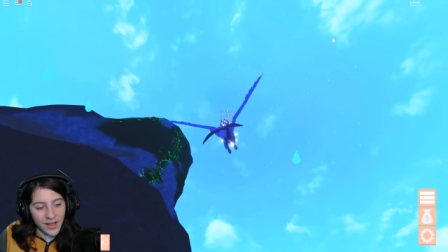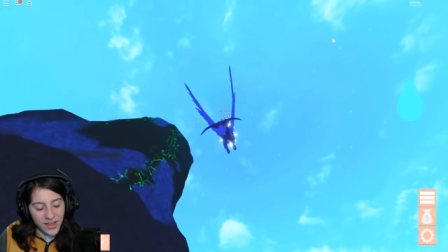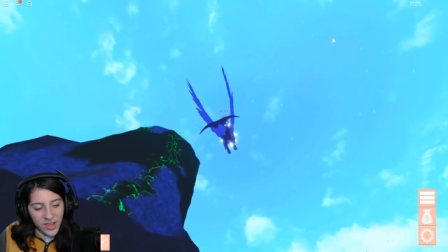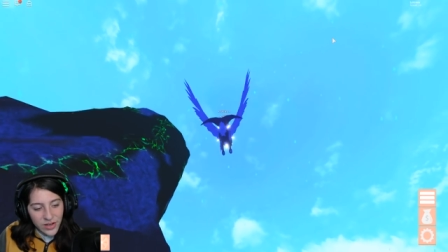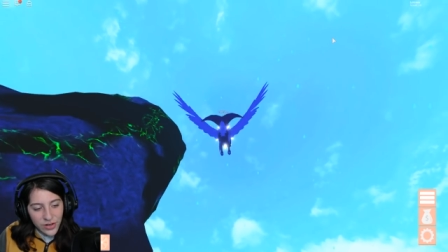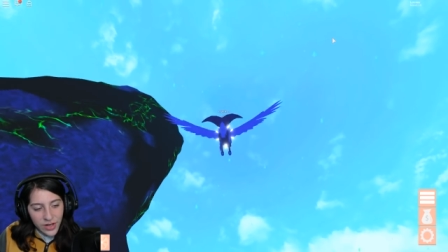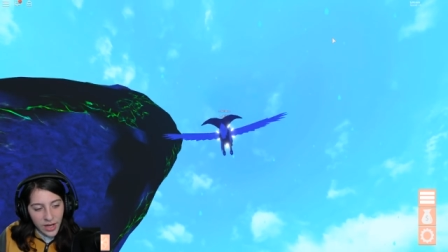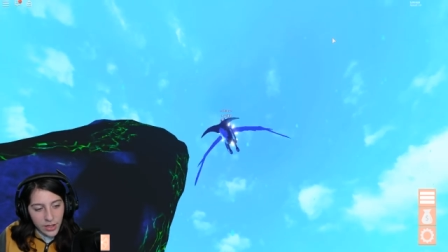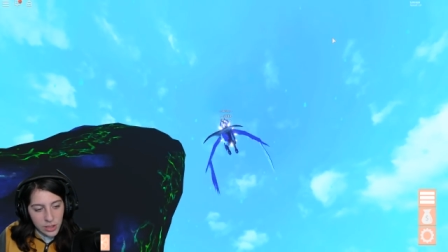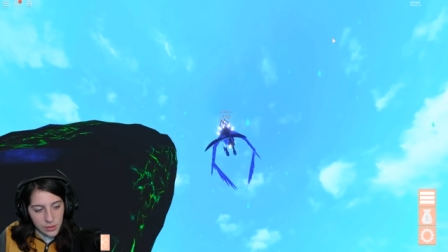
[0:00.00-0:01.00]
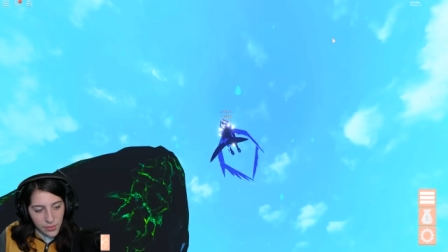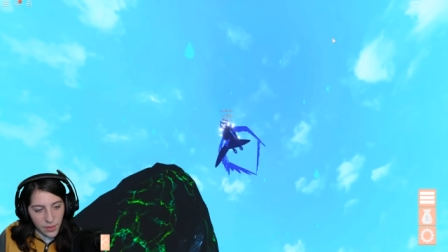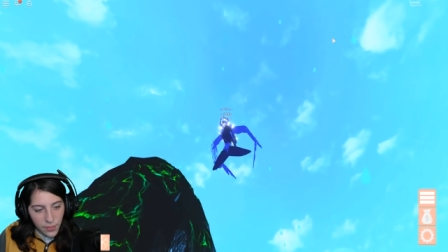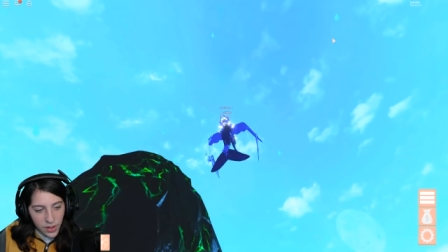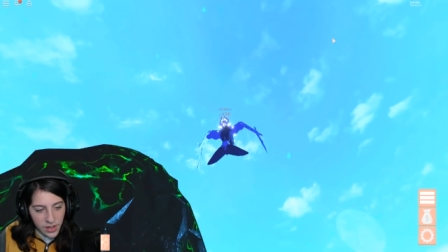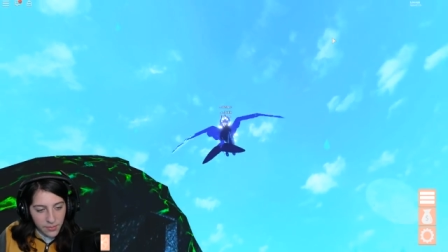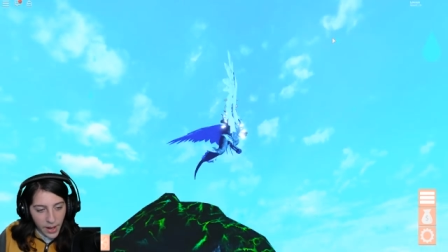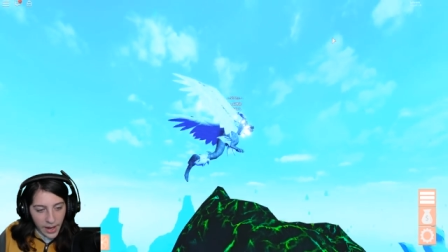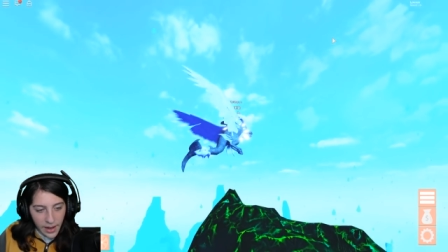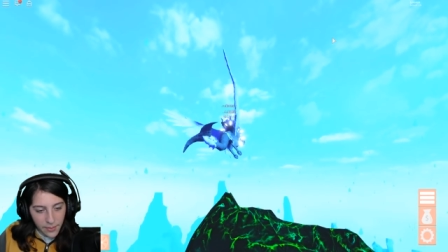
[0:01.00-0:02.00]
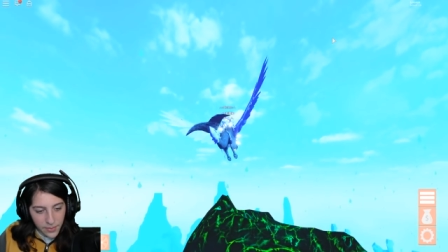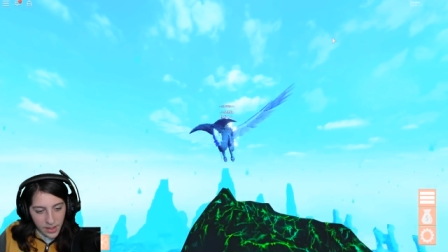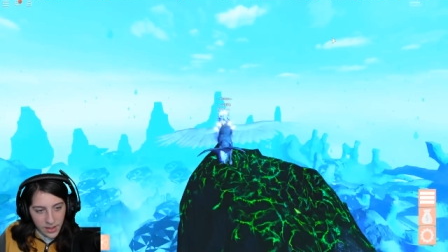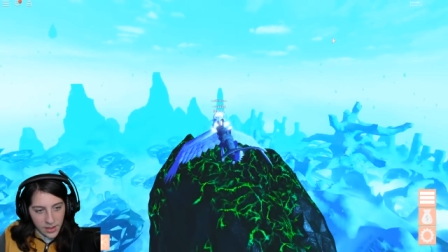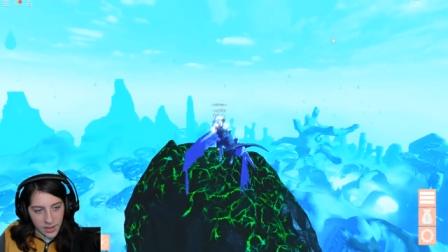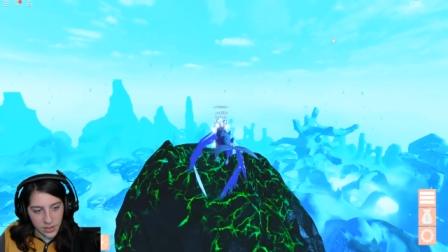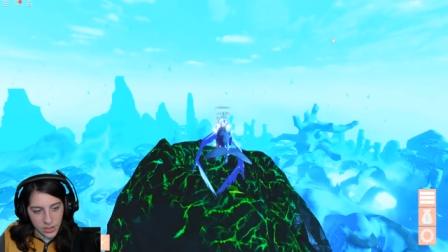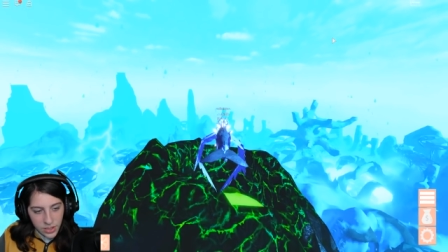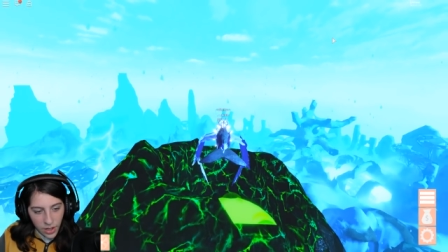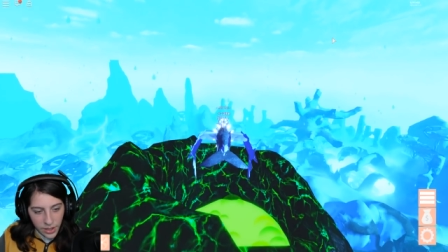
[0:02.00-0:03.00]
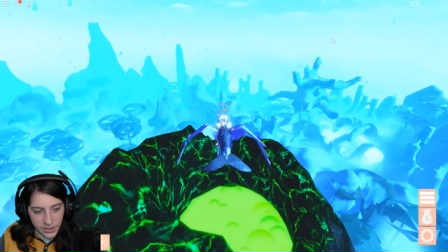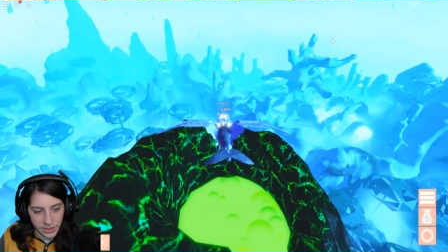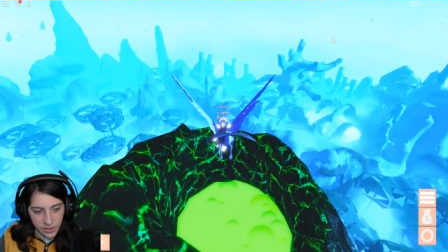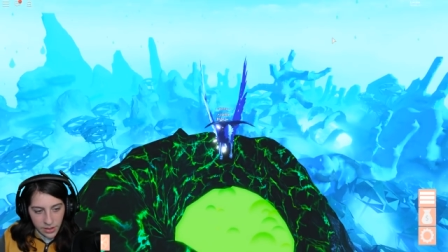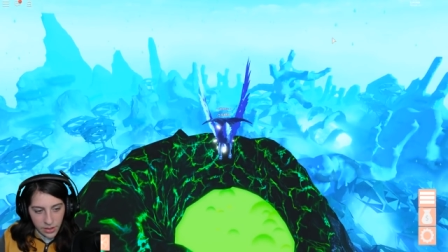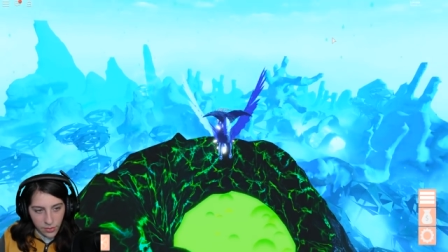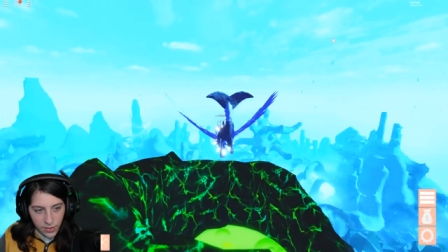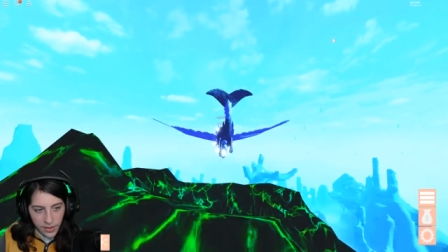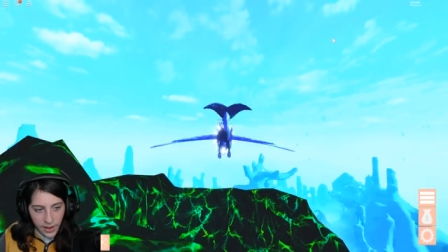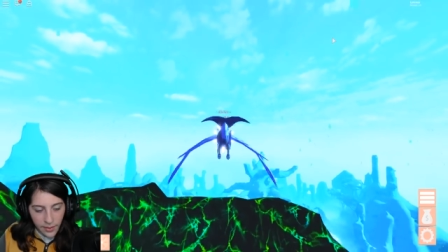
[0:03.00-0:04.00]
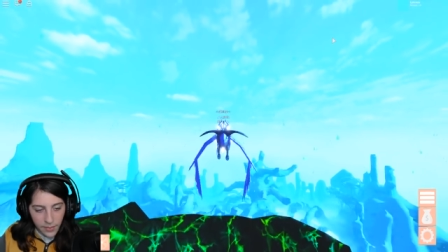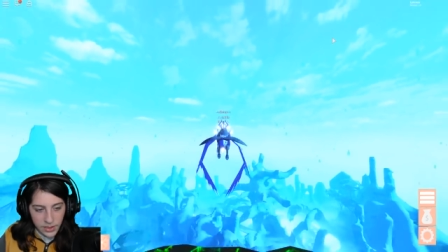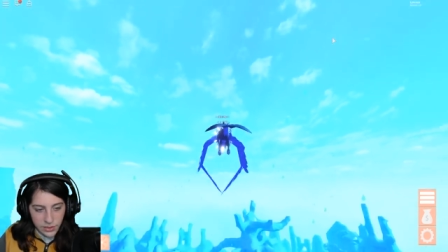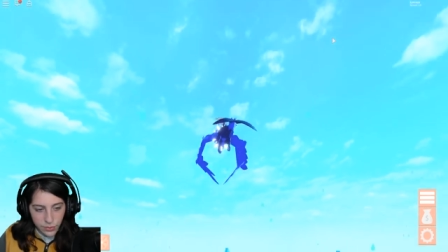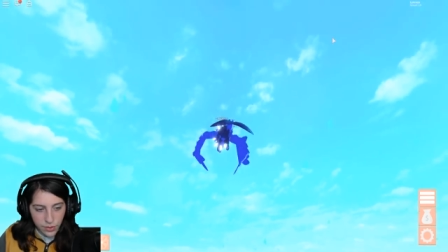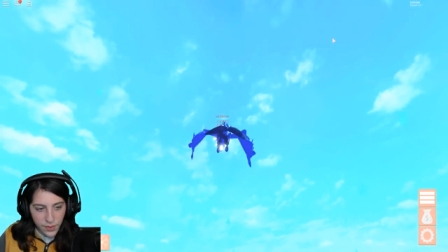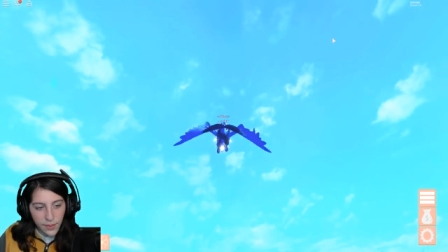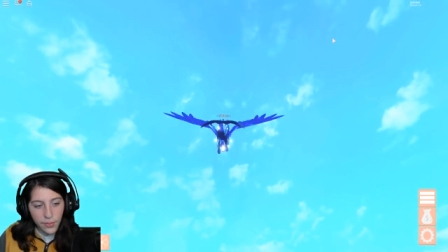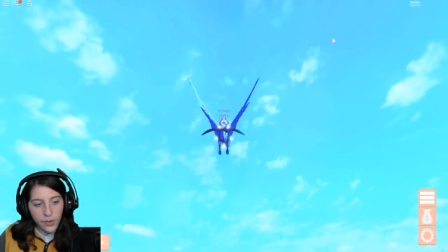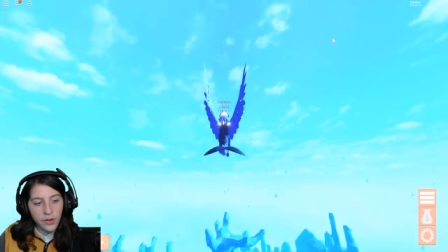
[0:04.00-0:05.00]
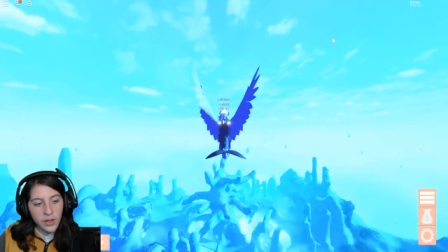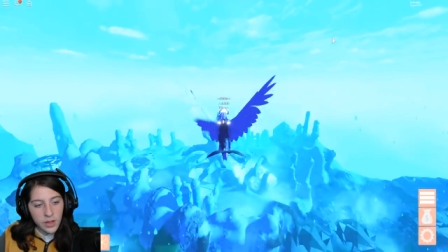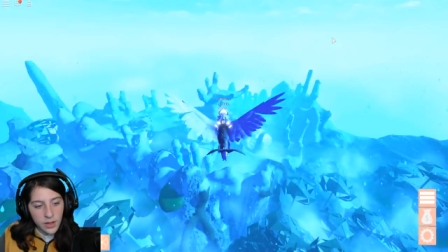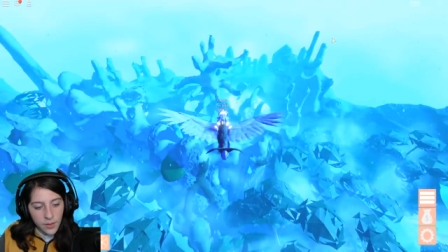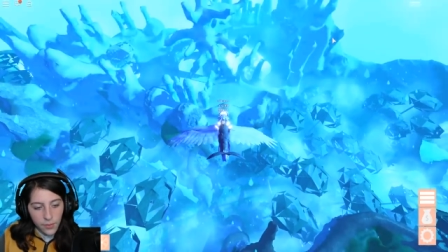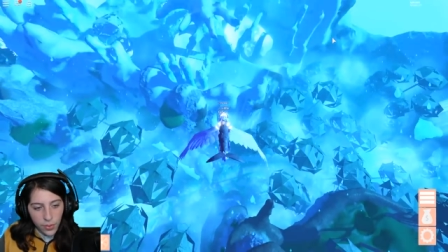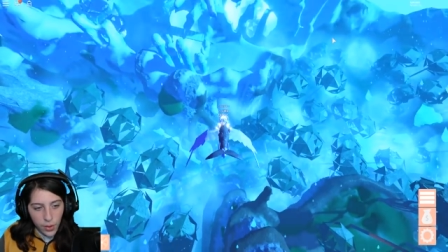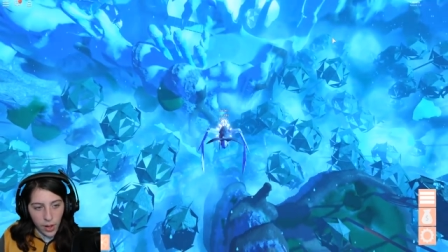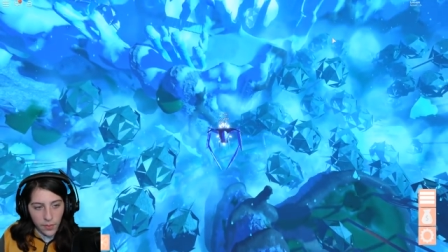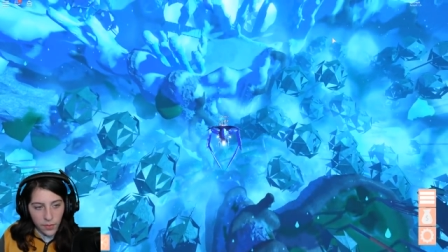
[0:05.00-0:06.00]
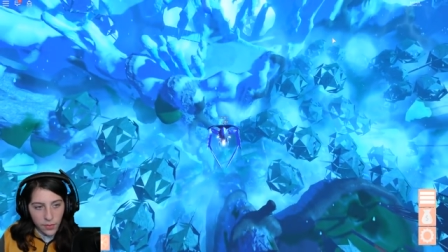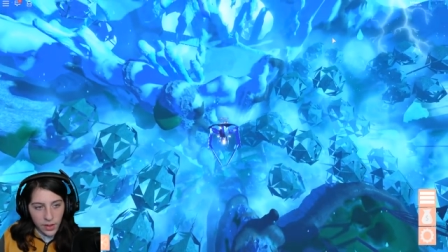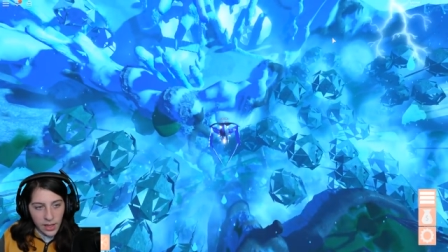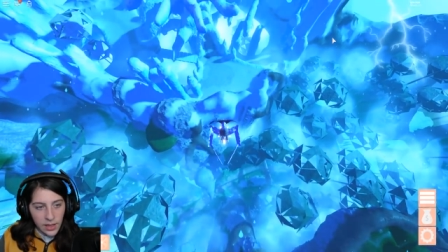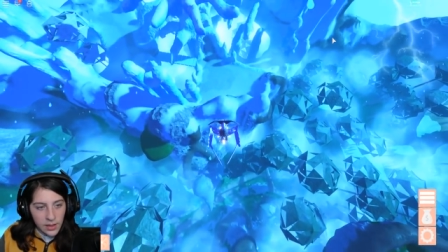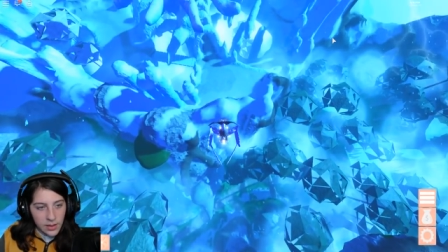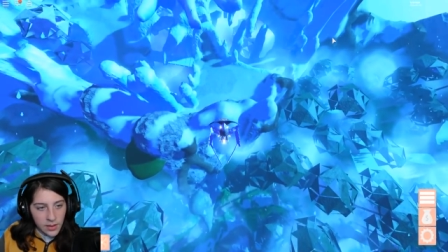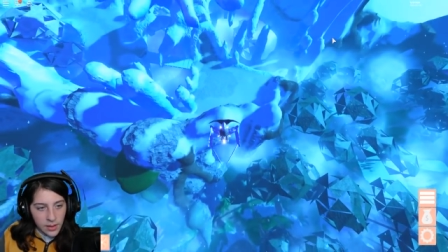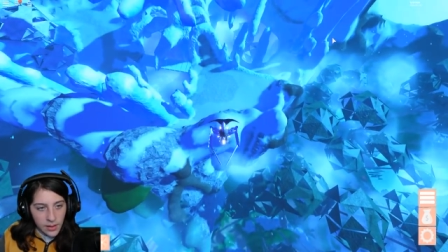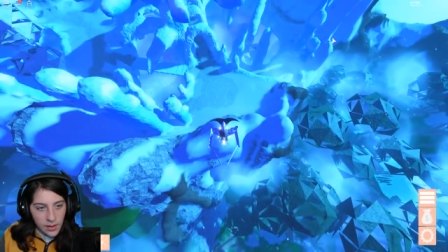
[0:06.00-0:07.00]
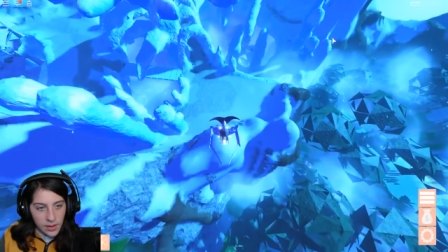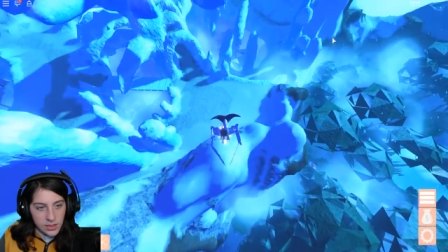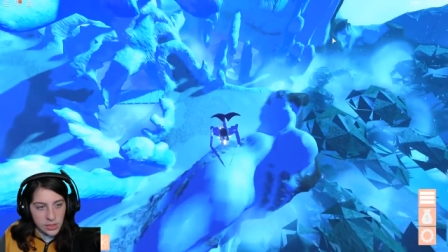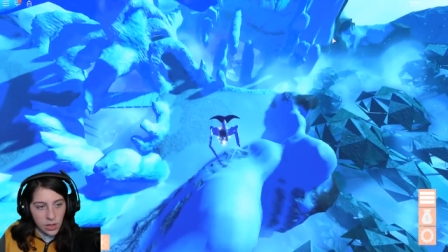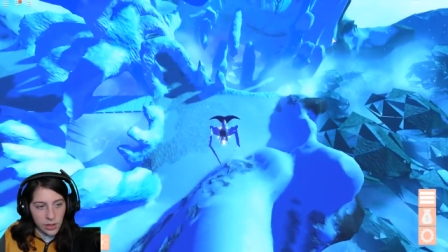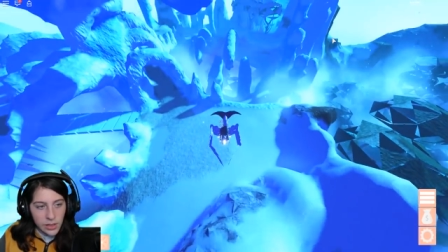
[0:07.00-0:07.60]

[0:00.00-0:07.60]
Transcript: the creators would be pretty mad at me just constantly doing that, messing with people. Probably. It's not a